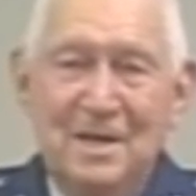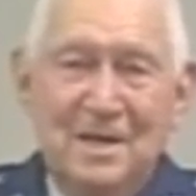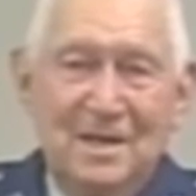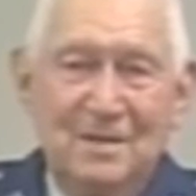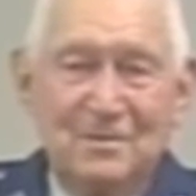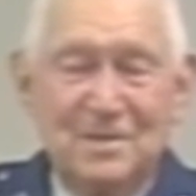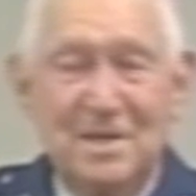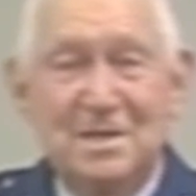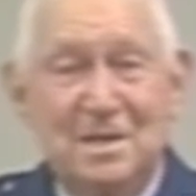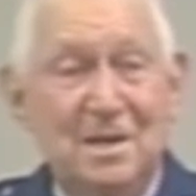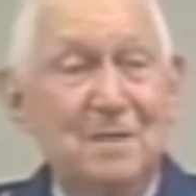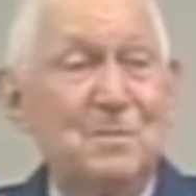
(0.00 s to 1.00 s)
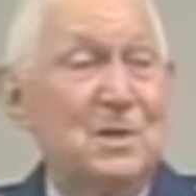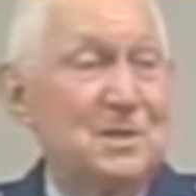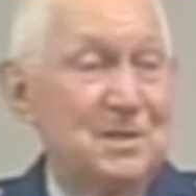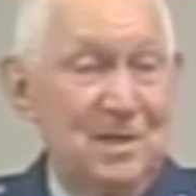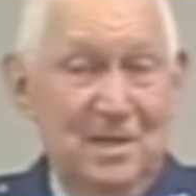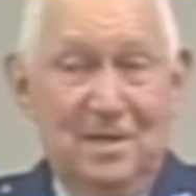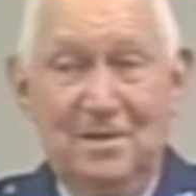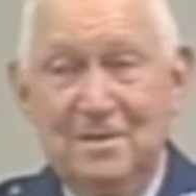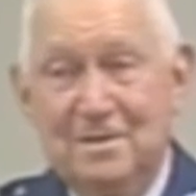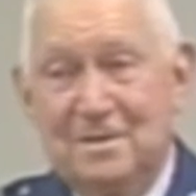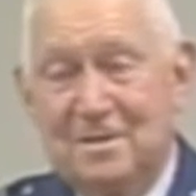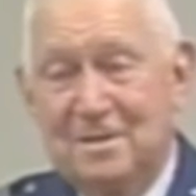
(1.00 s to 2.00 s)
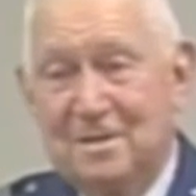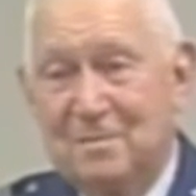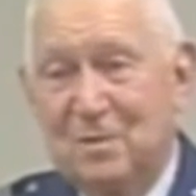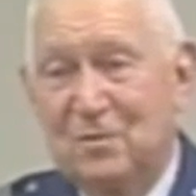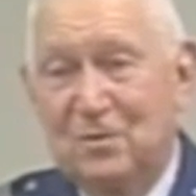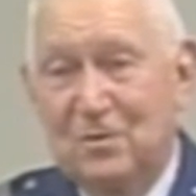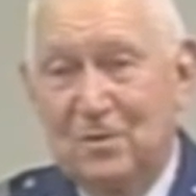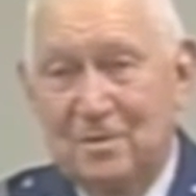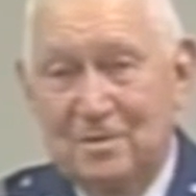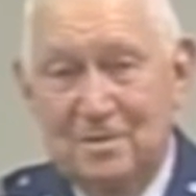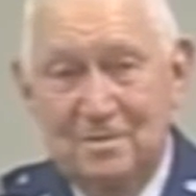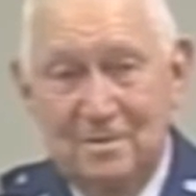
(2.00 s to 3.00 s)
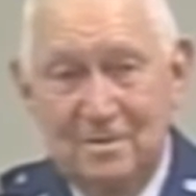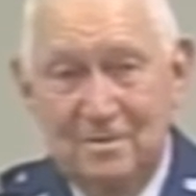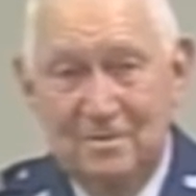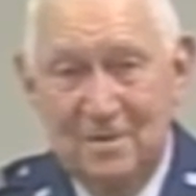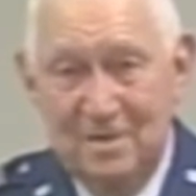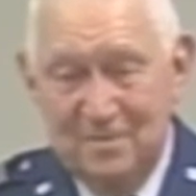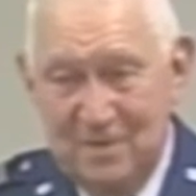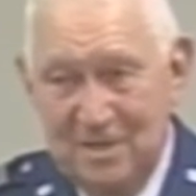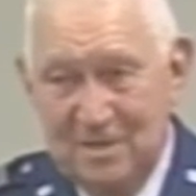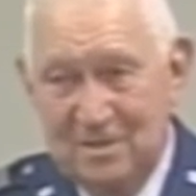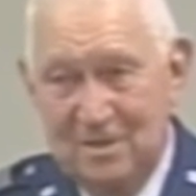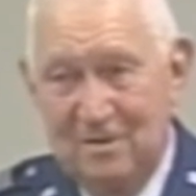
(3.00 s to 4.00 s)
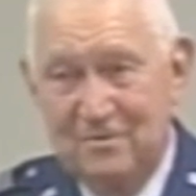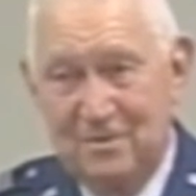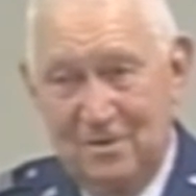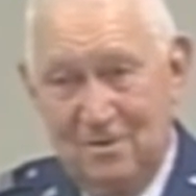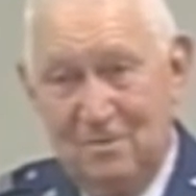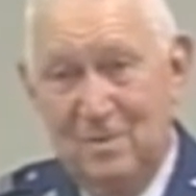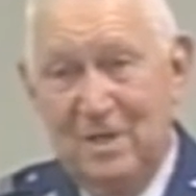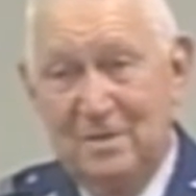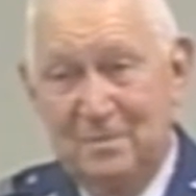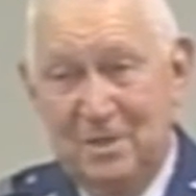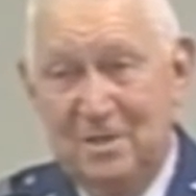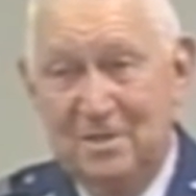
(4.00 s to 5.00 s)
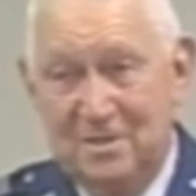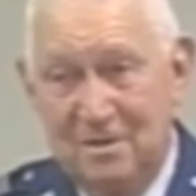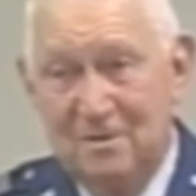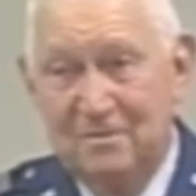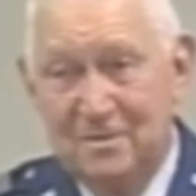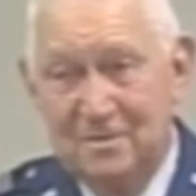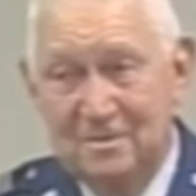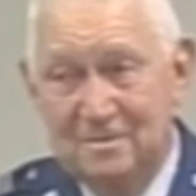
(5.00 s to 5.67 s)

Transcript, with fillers: And it was 18 months later before the transportation officer called me up to his office